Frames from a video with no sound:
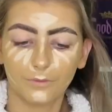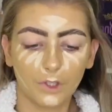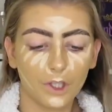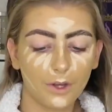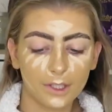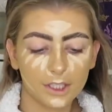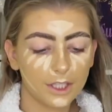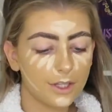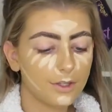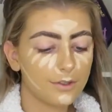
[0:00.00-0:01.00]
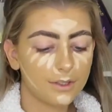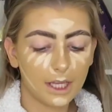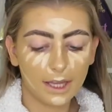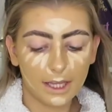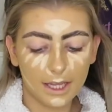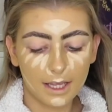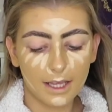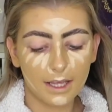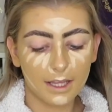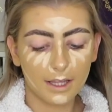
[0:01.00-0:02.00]
Going to use
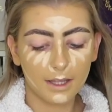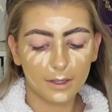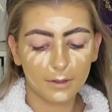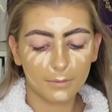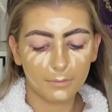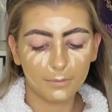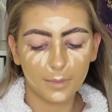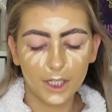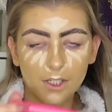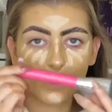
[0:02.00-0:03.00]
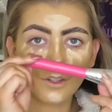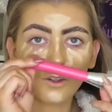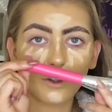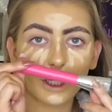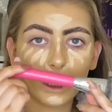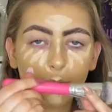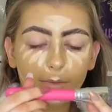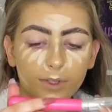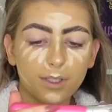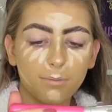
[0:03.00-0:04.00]
the Peaches and
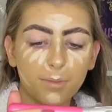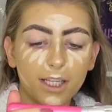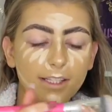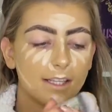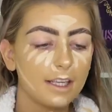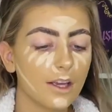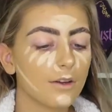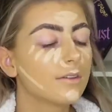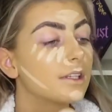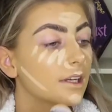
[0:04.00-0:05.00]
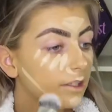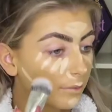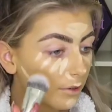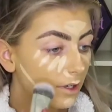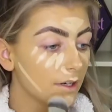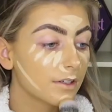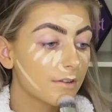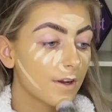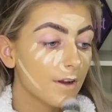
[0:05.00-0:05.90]
Creams PC06 brush.